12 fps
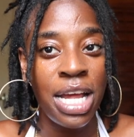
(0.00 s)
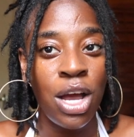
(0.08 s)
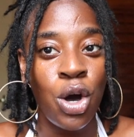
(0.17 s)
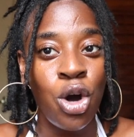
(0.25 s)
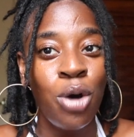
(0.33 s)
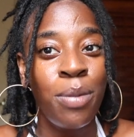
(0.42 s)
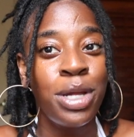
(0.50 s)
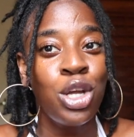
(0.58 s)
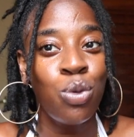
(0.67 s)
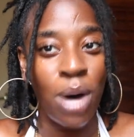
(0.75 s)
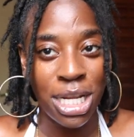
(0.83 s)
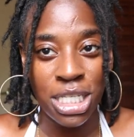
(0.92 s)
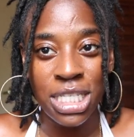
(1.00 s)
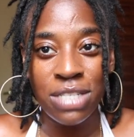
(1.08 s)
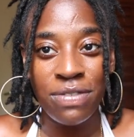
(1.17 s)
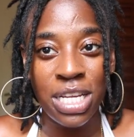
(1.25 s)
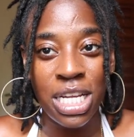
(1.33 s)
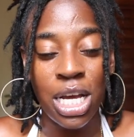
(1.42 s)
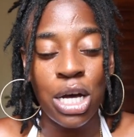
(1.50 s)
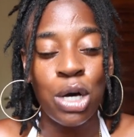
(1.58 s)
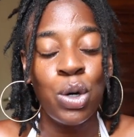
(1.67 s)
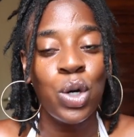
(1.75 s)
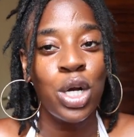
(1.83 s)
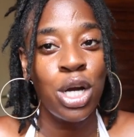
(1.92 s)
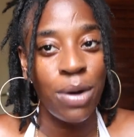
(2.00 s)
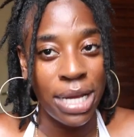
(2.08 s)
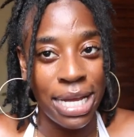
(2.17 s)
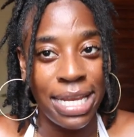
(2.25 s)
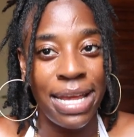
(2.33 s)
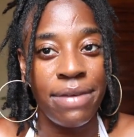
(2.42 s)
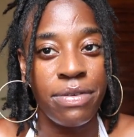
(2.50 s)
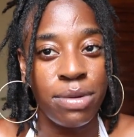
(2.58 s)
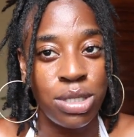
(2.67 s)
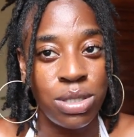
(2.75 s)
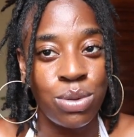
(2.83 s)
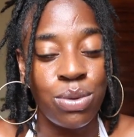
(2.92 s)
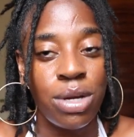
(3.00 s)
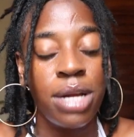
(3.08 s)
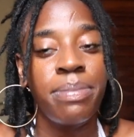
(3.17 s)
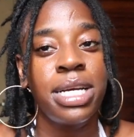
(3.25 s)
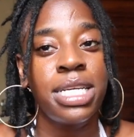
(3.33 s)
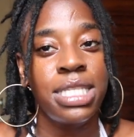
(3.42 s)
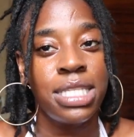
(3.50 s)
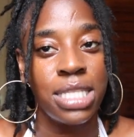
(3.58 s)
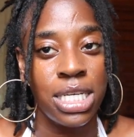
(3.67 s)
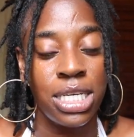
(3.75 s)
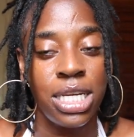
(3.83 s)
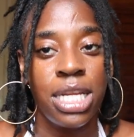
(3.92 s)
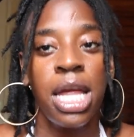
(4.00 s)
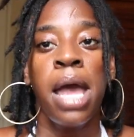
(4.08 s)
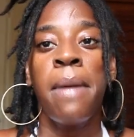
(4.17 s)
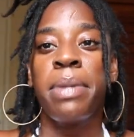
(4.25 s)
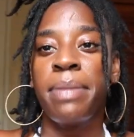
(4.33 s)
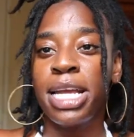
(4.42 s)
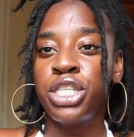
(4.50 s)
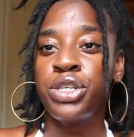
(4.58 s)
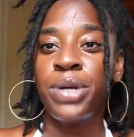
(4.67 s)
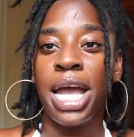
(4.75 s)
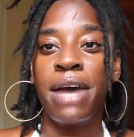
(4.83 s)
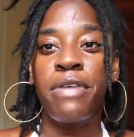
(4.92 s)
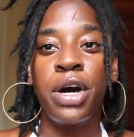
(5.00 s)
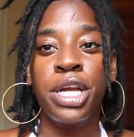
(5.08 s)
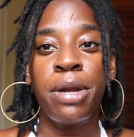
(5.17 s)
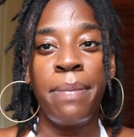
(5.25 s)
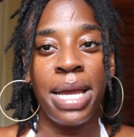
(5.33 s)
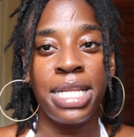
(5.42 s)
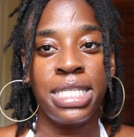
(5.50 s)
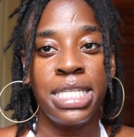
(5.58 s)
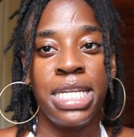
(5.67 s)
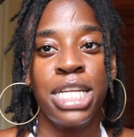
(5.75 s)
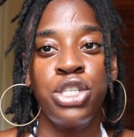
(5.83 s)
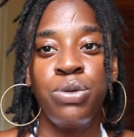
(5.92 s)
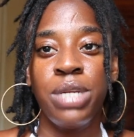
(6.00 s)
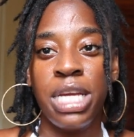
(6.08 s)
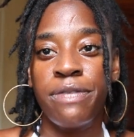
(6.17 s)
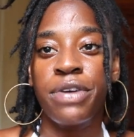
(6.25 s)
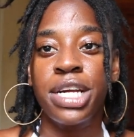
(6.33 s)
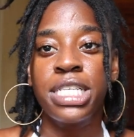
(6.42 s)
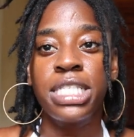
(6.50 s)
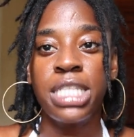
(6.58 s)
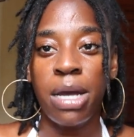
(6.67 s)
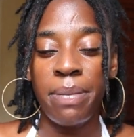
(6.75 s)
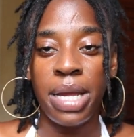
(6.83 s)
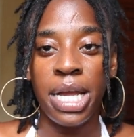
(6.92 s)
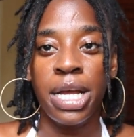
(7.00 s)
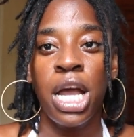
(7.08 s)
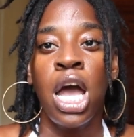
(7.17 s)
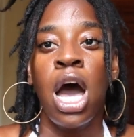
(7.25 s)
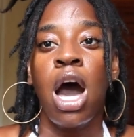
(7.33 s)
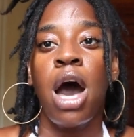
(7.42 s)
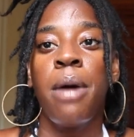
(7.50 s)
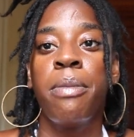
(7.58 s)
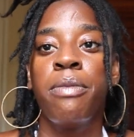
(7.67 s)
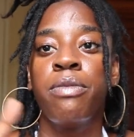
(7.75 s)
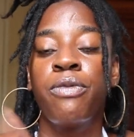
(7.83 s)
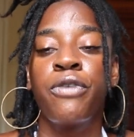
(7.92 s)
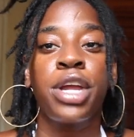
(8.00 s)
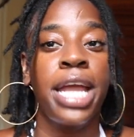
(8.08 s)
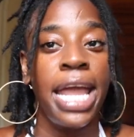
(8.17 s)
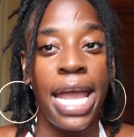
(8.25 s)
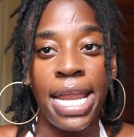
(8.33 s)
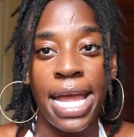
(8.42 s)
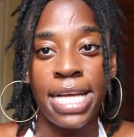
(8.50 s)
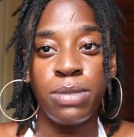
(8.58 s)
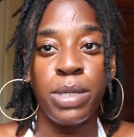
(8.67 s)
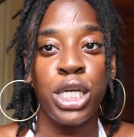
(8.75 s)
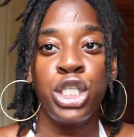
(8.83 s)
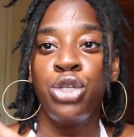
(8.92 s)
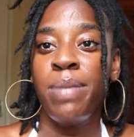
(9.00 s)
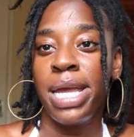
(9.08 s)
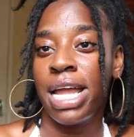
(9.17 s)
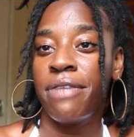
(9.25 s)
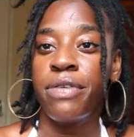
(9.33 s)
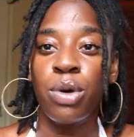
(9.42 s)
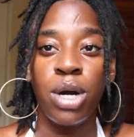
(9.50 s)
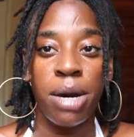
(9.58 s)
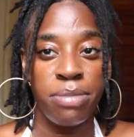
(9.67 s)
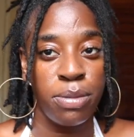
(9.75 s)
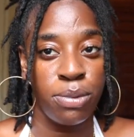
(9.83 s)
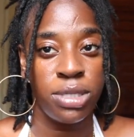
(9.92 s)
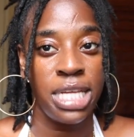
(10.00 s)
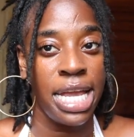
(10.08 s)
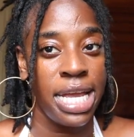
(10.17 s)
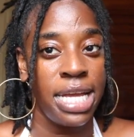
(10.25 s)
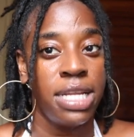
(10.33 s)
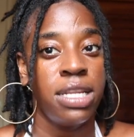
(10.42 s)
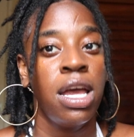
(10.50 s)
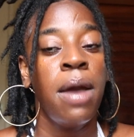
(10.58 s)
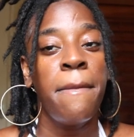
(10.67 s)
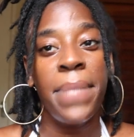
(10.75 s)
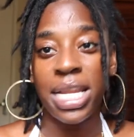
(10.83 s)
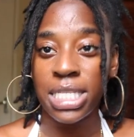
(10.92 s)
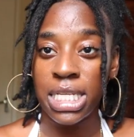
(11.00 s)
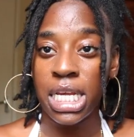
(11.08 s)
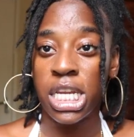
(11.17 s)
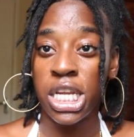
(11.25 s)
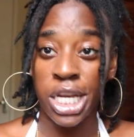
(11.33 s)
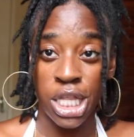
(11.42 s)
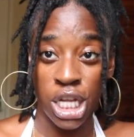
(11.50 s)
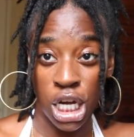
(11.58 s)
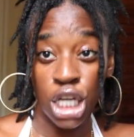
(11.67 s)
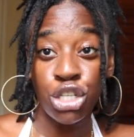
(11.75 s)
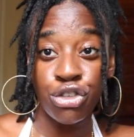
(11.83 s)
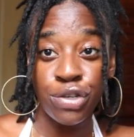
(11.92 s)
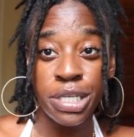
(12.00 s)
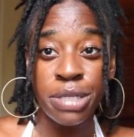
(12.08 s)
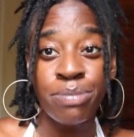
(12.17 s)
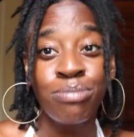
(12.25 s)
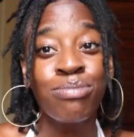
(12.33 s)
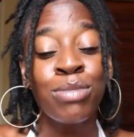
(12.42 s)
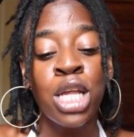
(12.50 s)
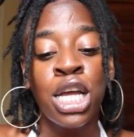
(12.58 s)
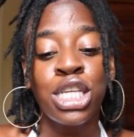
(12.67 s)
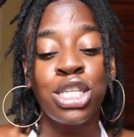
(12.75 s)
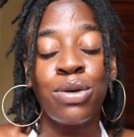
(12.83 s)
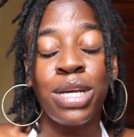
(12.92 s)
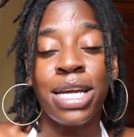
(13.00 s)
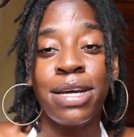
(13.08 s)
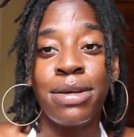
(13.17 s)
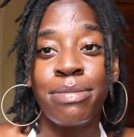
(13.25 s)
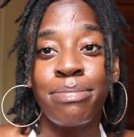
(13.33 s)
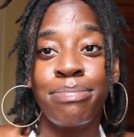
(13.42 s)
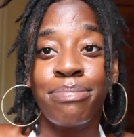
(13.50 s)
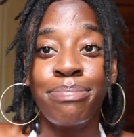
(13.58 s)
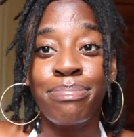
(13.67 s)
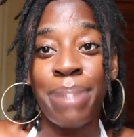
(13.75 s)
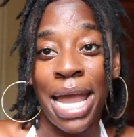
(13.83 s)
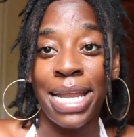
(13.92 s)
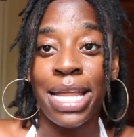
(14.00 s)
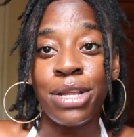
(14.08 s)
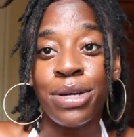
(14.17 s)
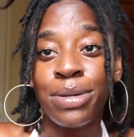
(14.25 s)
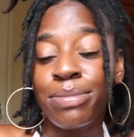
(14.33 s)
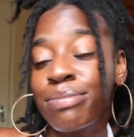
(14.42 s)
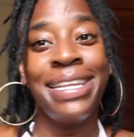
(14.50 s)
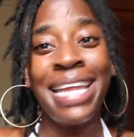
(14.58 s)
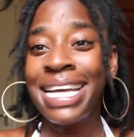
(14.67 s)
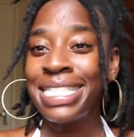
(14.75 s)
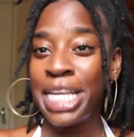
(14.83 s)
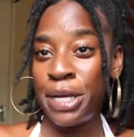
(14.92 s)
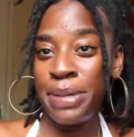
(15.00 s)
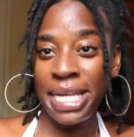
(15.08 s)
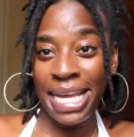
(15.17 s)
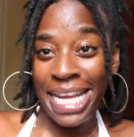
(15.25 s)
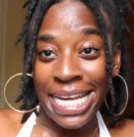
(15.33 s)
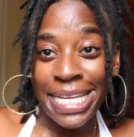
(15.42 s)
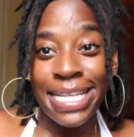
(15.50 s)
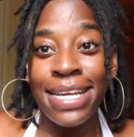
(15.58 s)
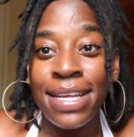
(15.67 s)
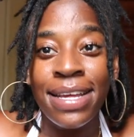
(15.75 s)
it at home and you watching this video, go and get that from the store, because it's good. But make sure you have all your medicine that you need for your stomach, for your headaches, because you may not feel comfortable taking medicine in another country. So yeah, pack that up. Next thing you need